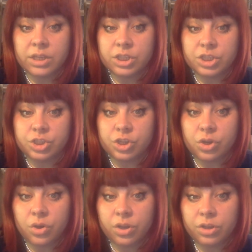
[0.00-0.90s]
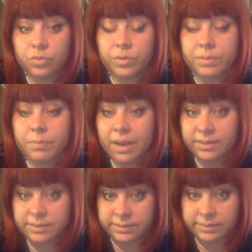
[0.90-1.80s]
conjoined with
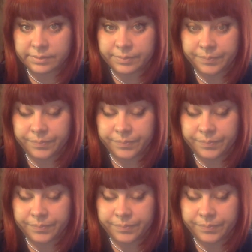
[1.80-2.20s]
Mars.